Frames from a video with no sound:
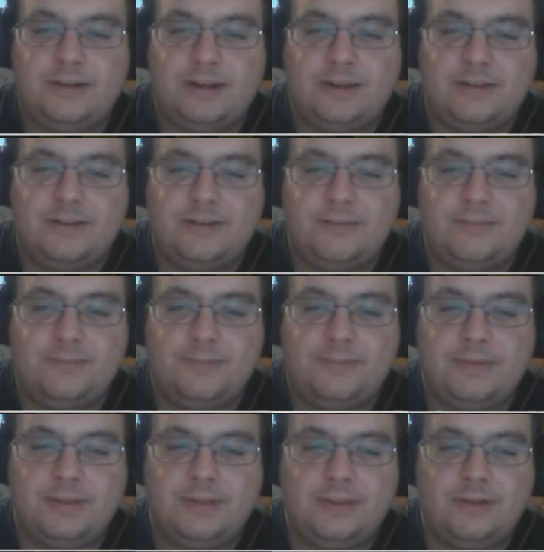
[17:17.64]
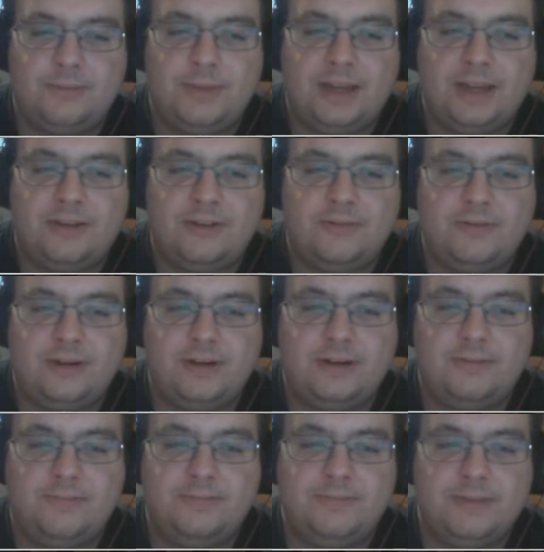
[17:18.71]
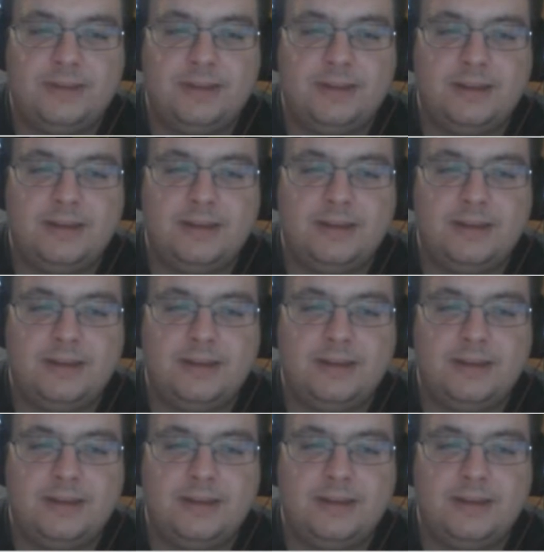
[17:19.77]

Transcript: Alright. Not bad so far.